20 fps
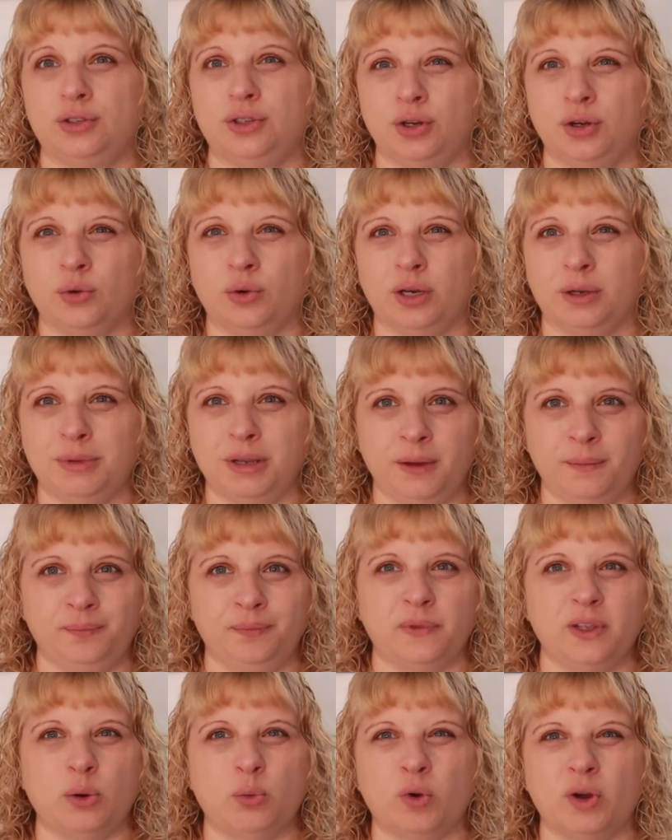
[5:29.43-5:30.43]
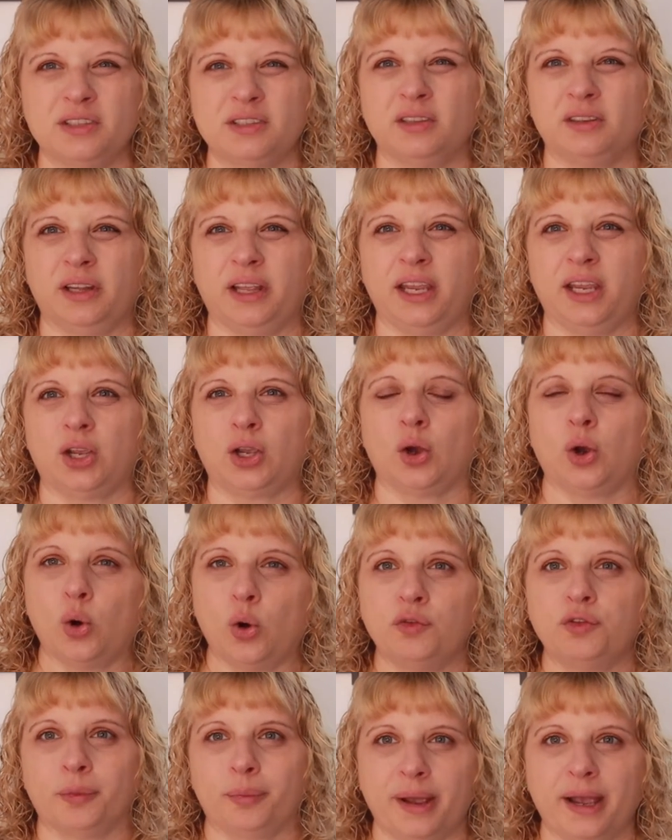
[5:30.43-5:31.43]
Do you know what I mean? It wasn't like
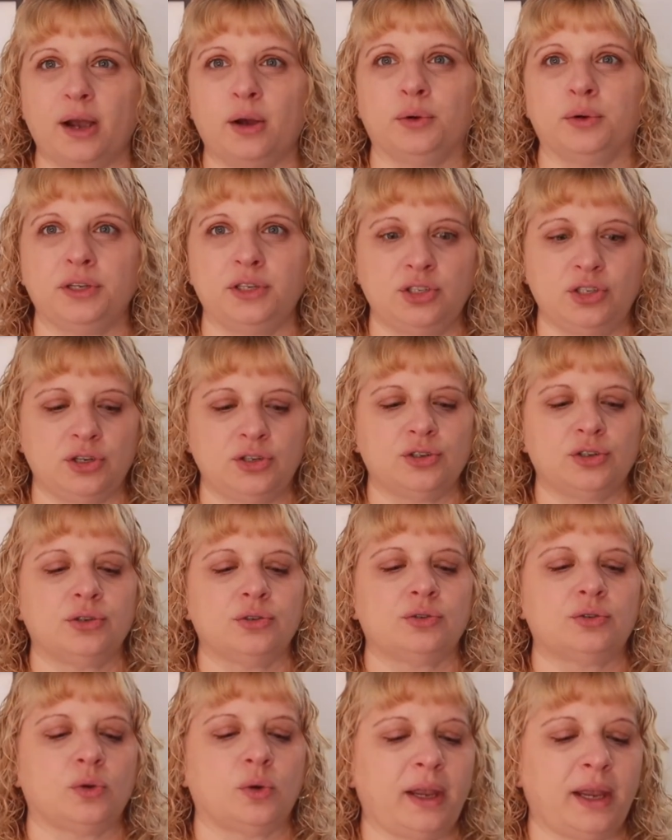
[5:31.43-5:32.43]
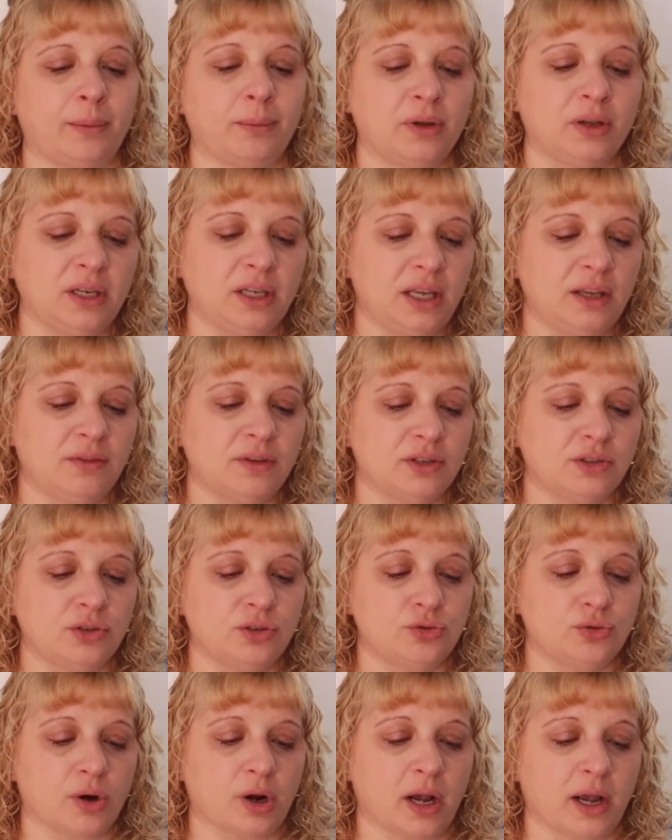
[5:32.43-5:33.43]
overpowering ginger, so I am going to give this a
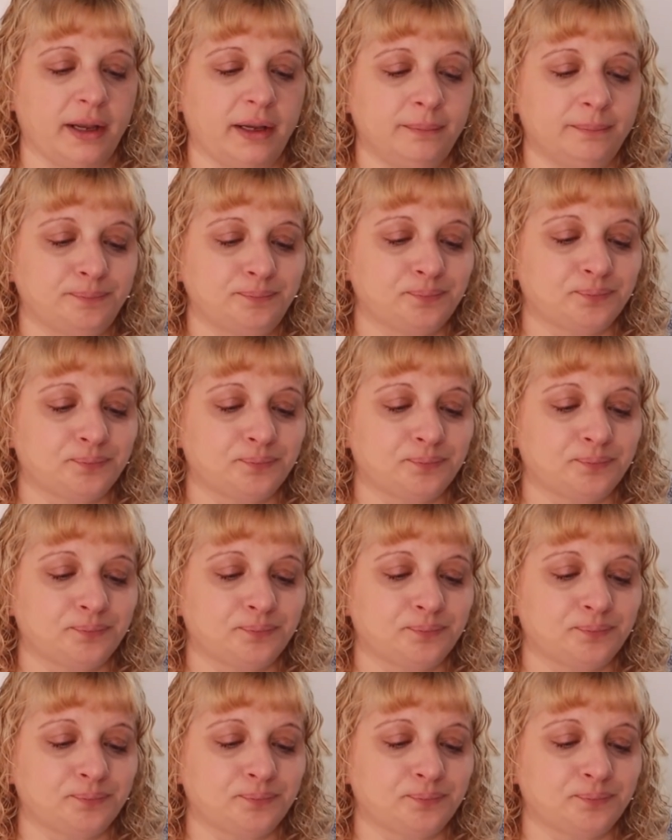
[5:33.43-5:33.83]
try.